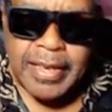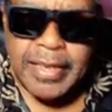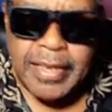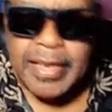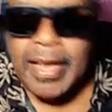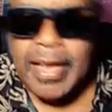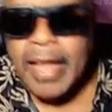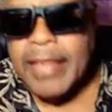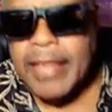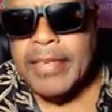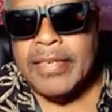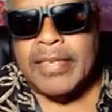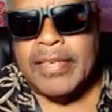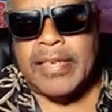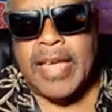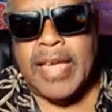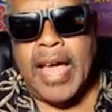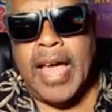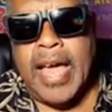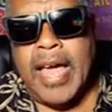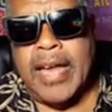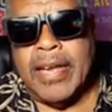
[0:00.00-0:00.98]
The other
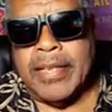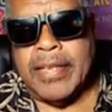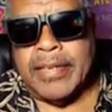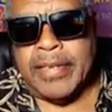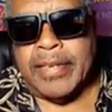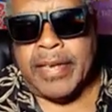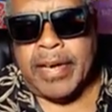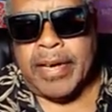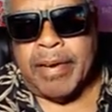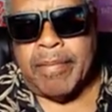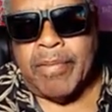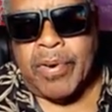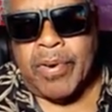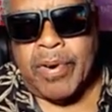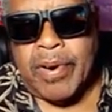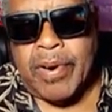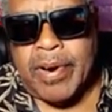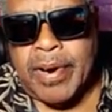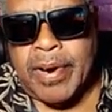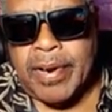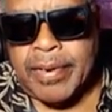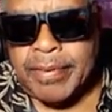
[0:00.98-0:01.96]
side of
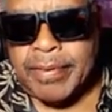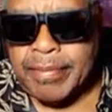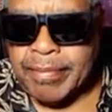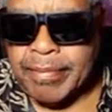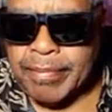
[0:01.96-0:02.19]
Delmar,